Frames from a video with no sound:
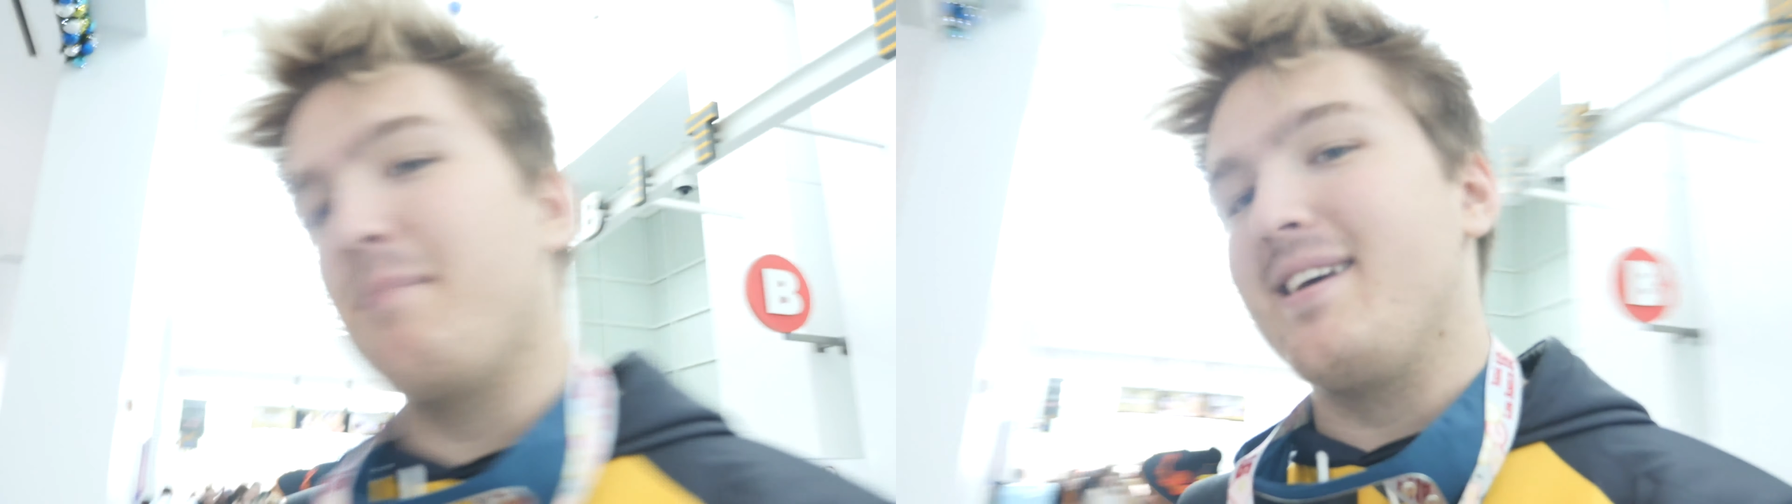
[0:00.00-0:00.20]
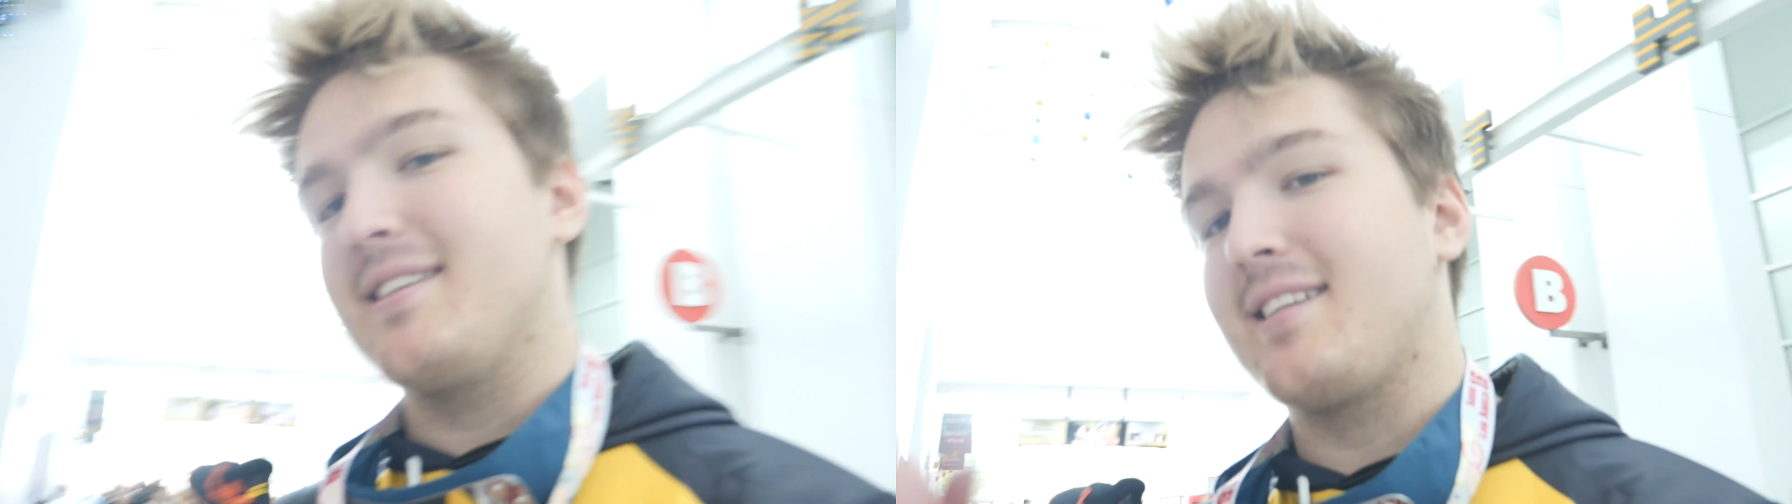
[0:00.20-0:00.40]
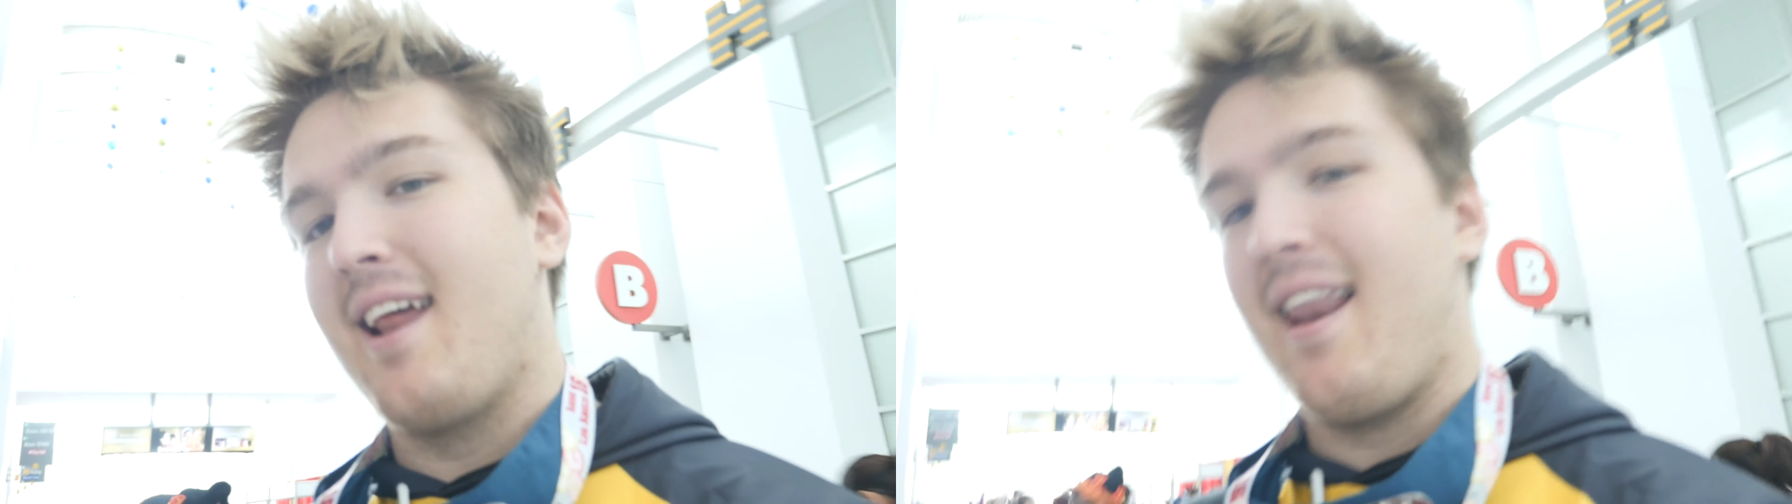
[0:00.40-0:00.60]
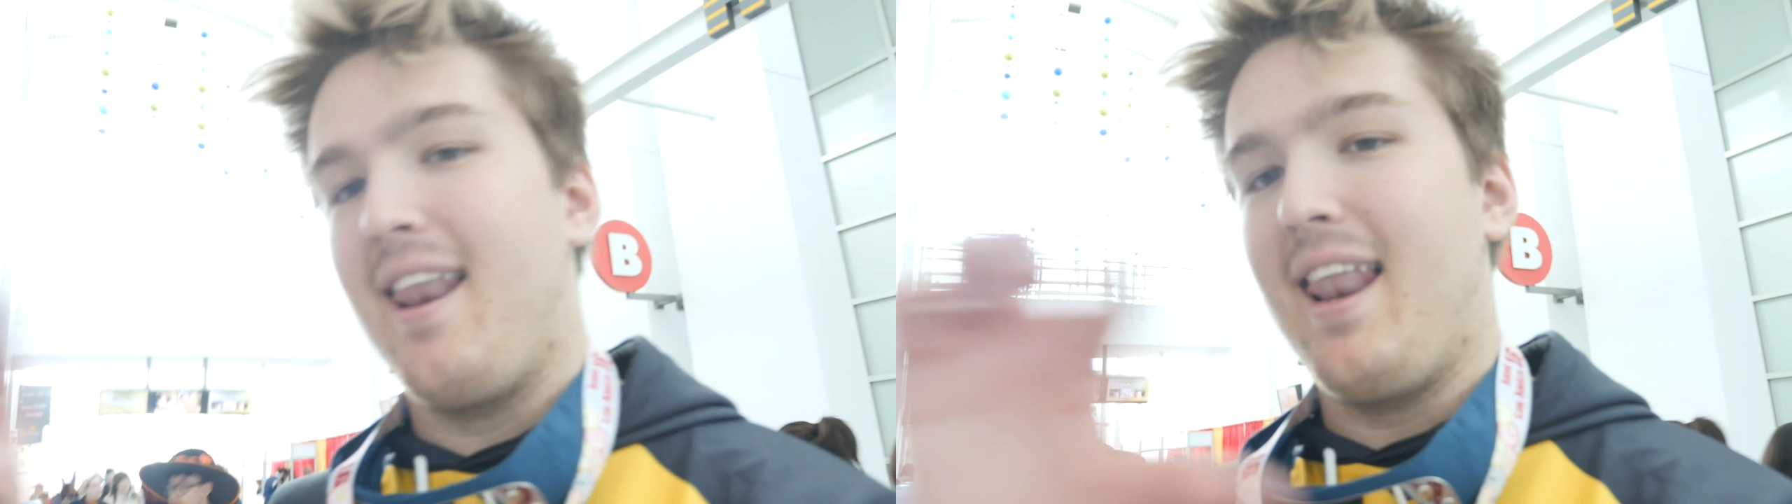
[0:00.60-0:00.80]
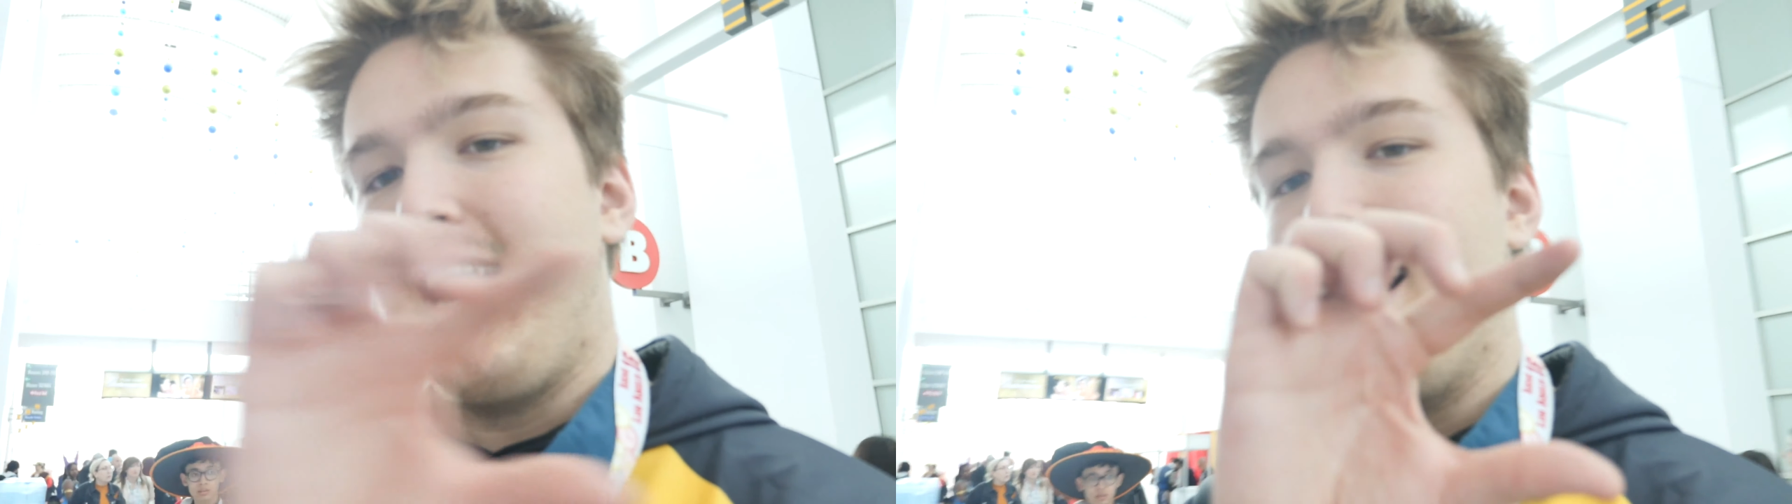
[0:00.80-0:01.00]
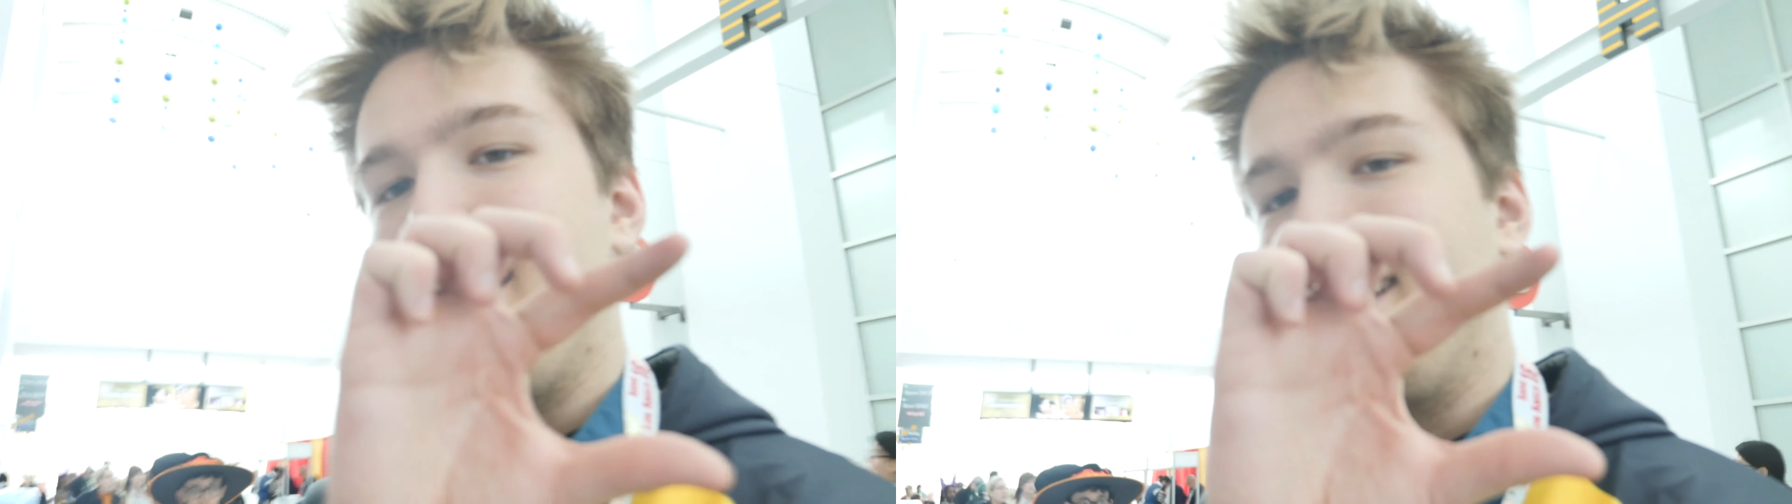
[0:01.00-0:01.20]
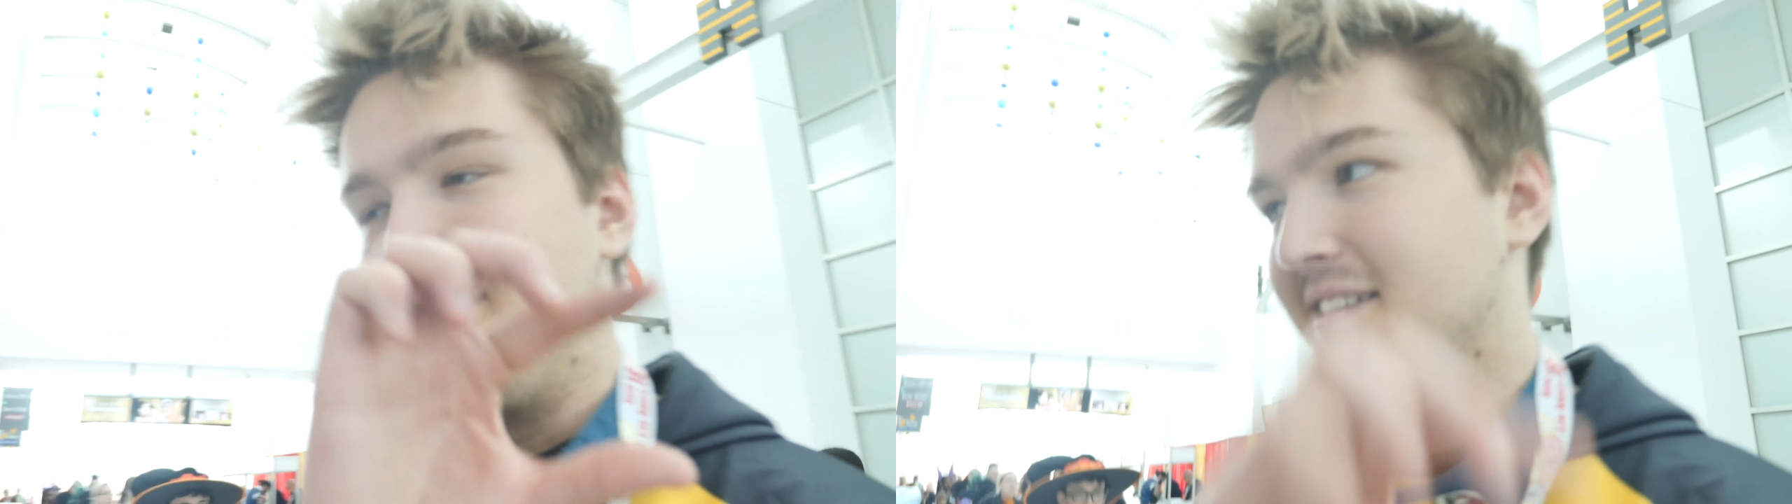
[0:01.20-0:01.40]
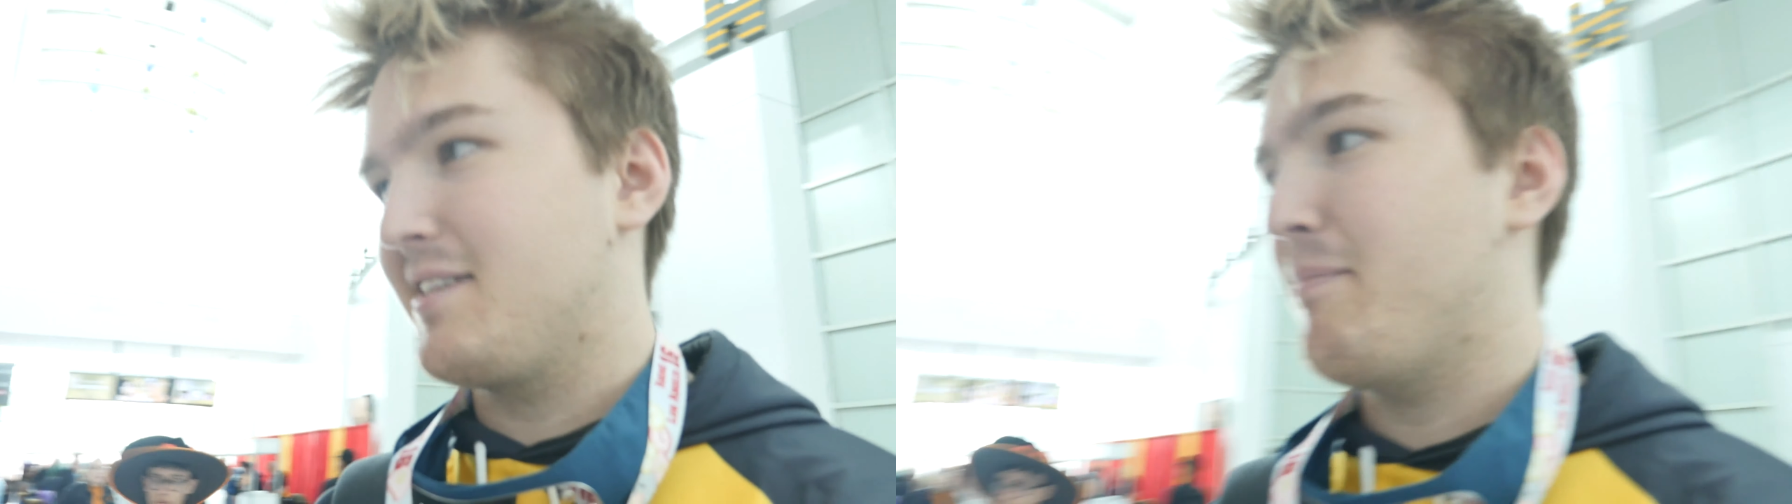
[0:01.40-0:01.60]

is lines.